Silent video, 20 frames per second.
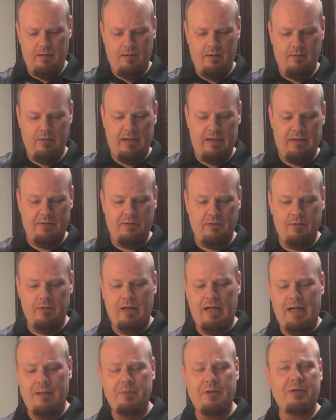All right, so
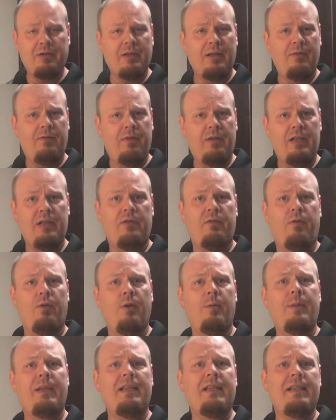I'm just gonna finish
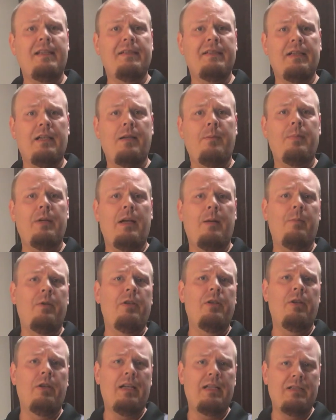forming these up. I'm
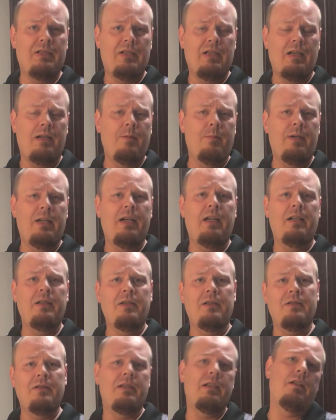gonna go ahead and check on my
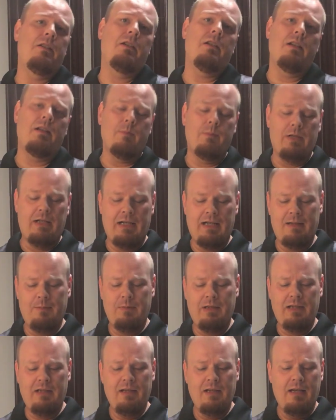onions that are cooking behind
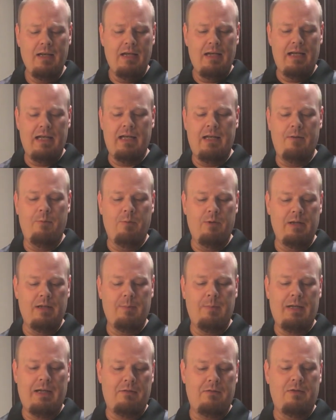me, and we'll
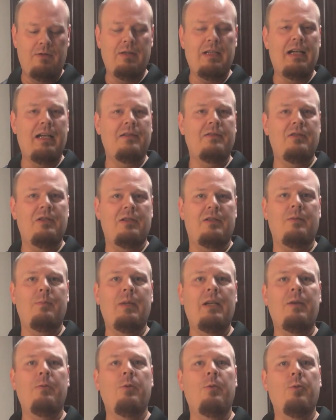get back to you guys in just a
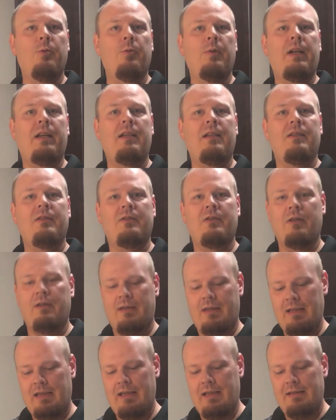minute when we're ready to
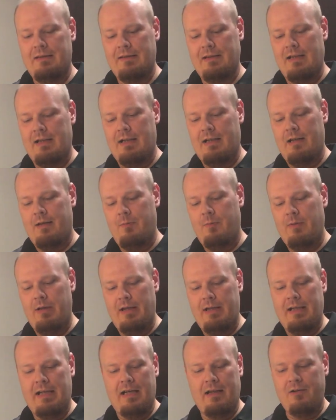start these. Now
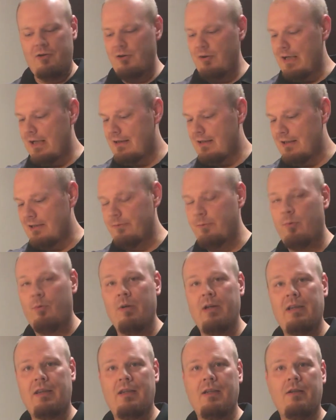that you're at this
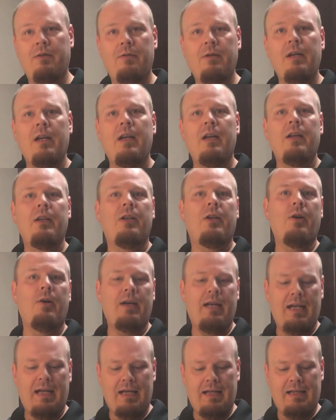point though, go
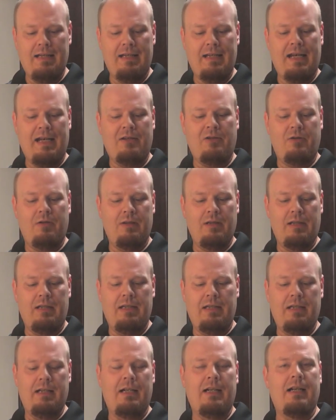ahead and
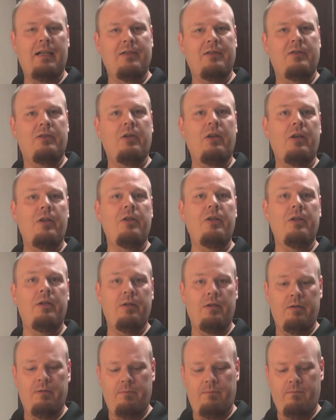actually start
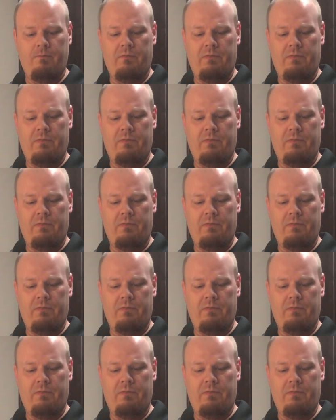your